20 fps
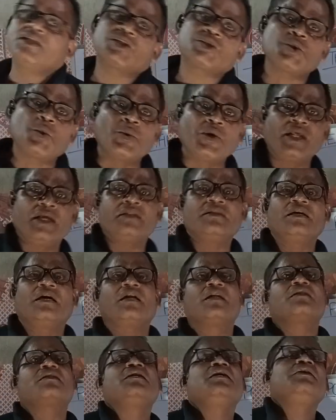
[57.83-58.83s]
this story,
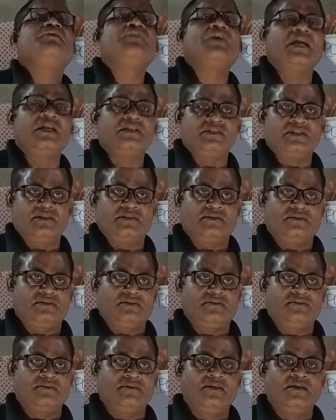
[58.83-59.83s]
there are three phases.
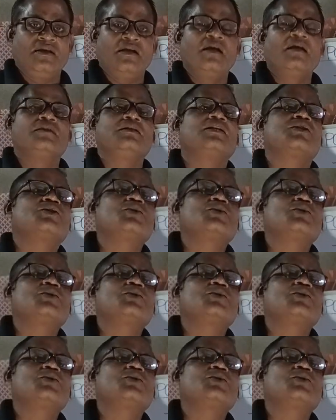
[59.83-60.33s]
The